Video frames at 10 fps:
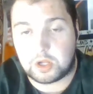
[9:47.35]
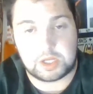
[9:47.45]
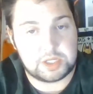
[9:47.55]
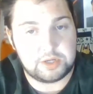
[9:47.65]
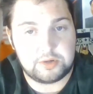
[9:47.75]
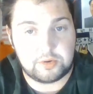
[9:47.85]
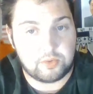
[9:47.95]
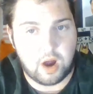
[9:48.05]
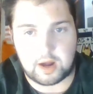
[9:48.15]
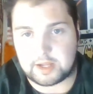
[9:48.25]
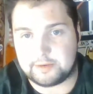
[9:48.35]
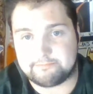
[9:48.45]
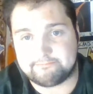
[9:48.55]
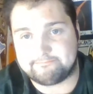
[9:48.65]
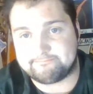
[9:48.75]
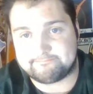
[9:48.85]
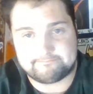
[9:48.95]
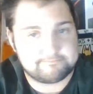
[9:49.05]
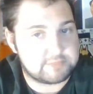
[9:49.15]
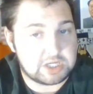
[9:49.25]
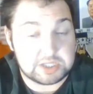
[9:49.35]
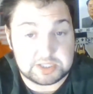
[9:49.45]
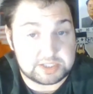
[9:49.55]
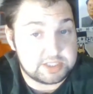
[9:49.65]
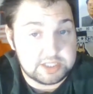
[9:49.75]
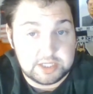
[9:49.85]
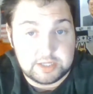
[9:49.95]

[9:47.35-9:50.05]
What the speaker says: continue to rock it, because